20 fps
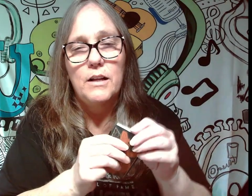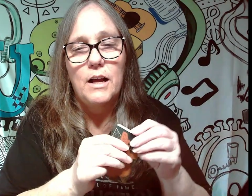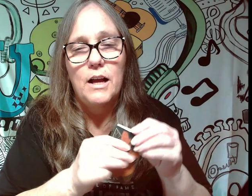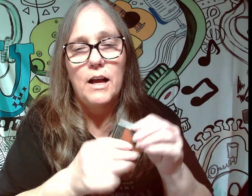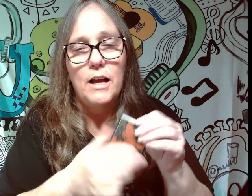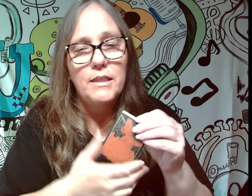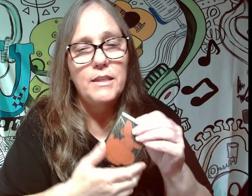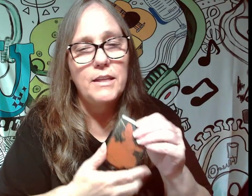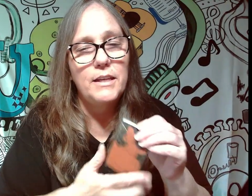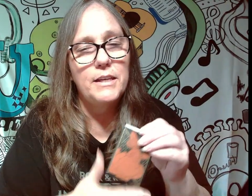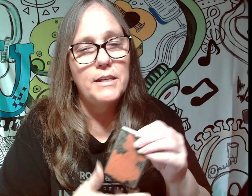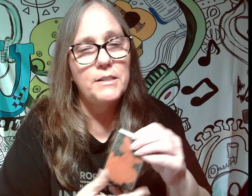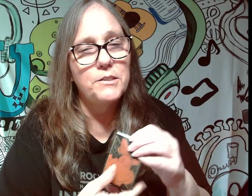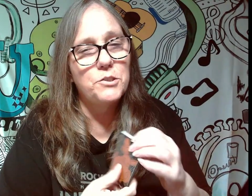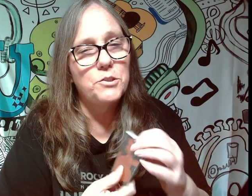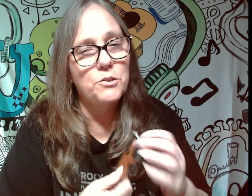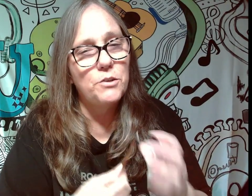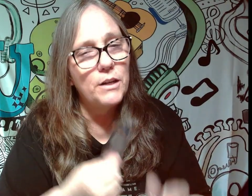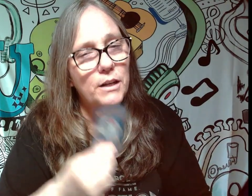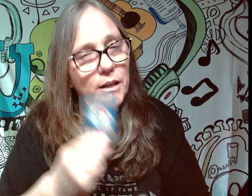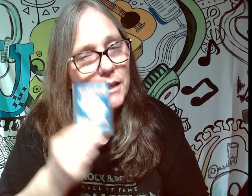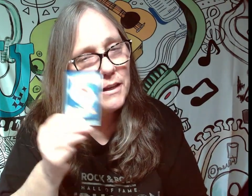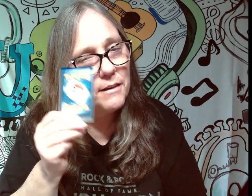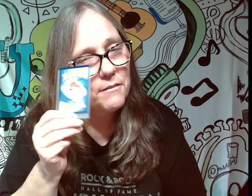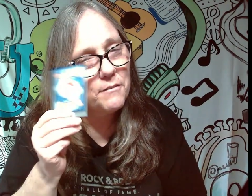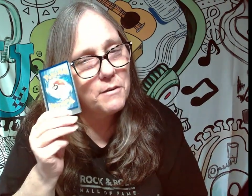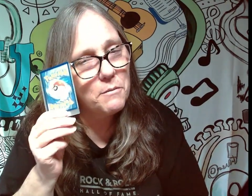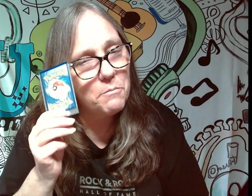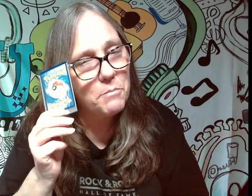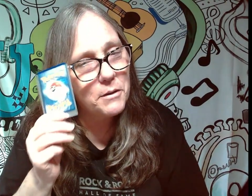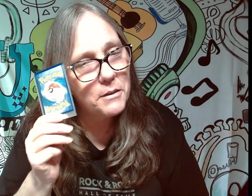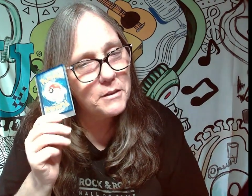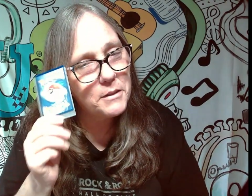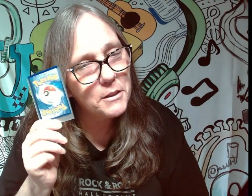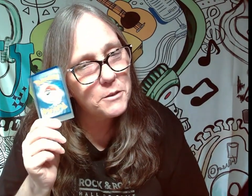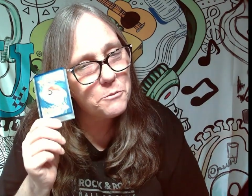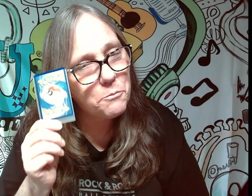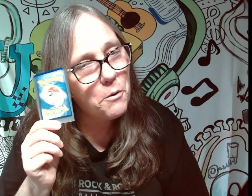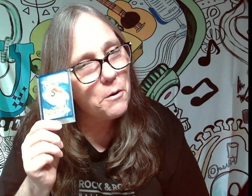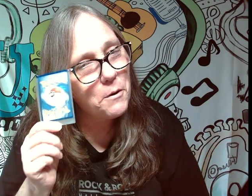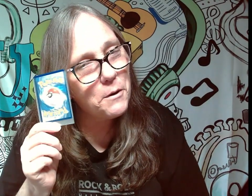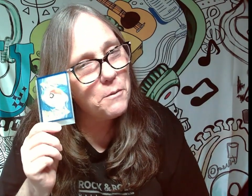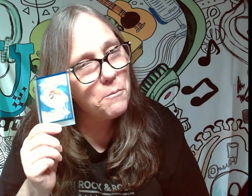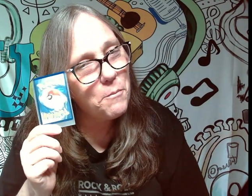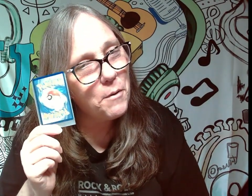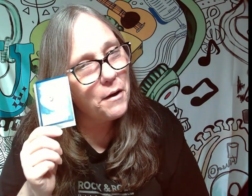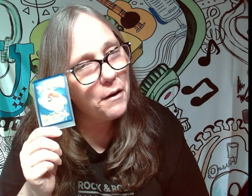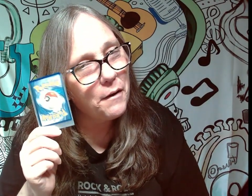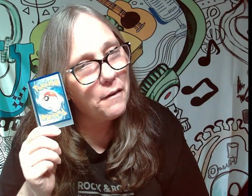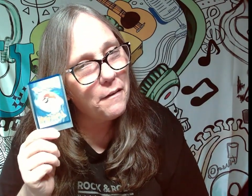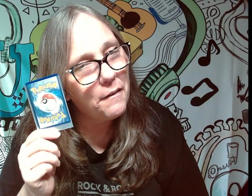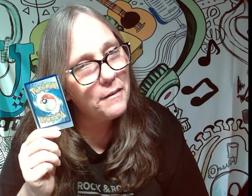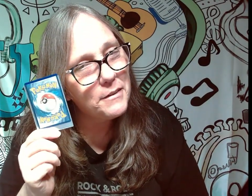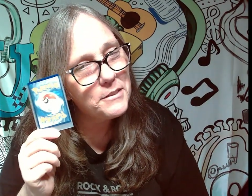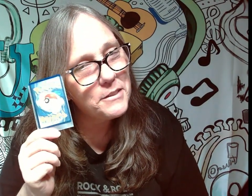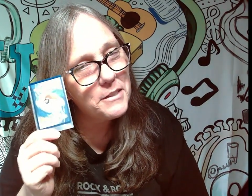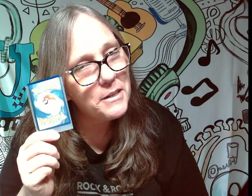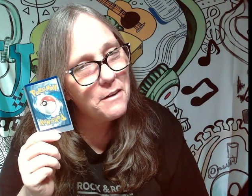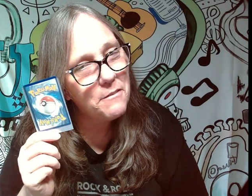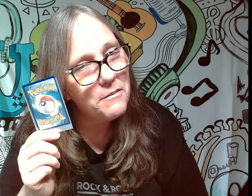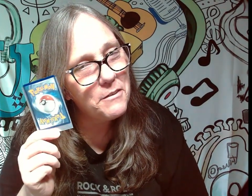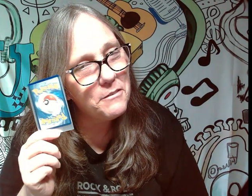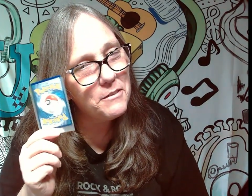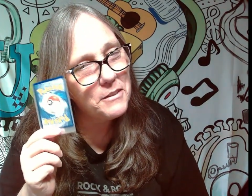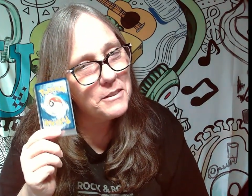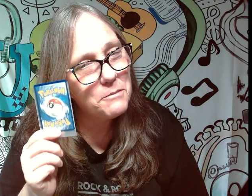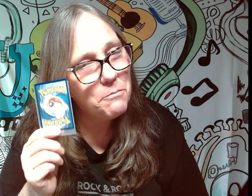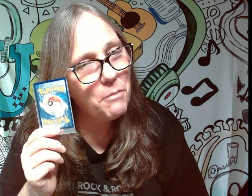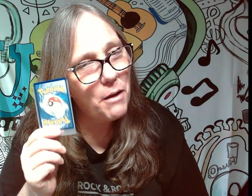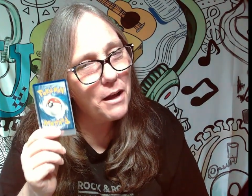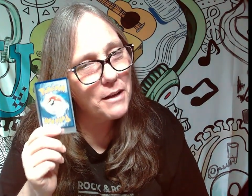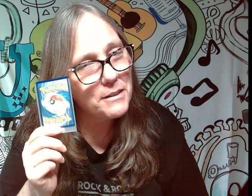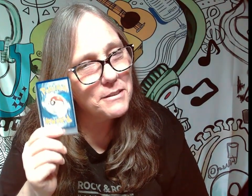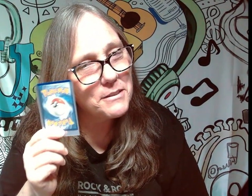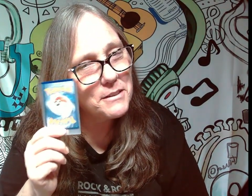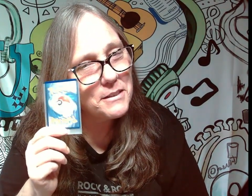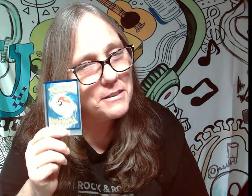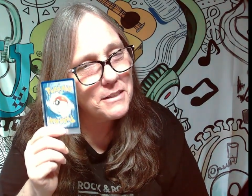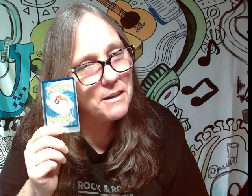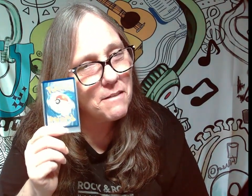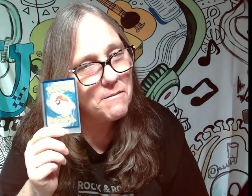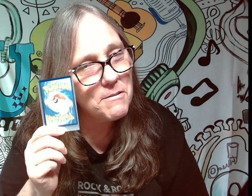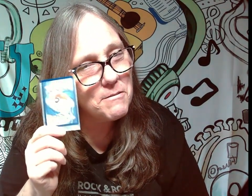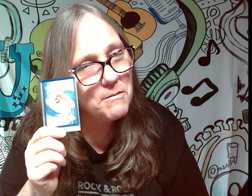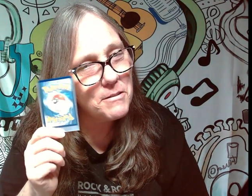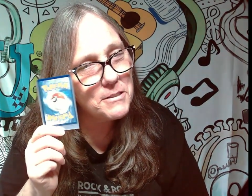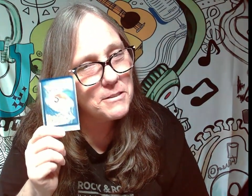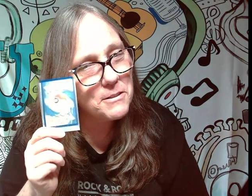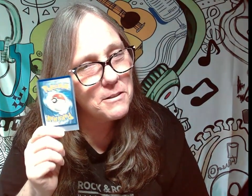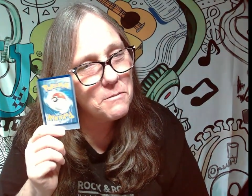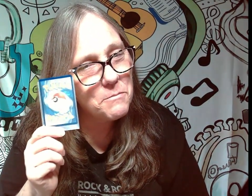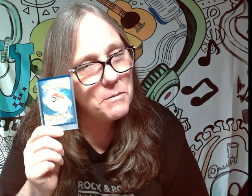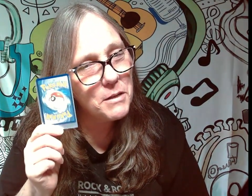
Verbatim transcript: I think he's tricky if he put these Pokemon cards in everyone's box because everyone's going to be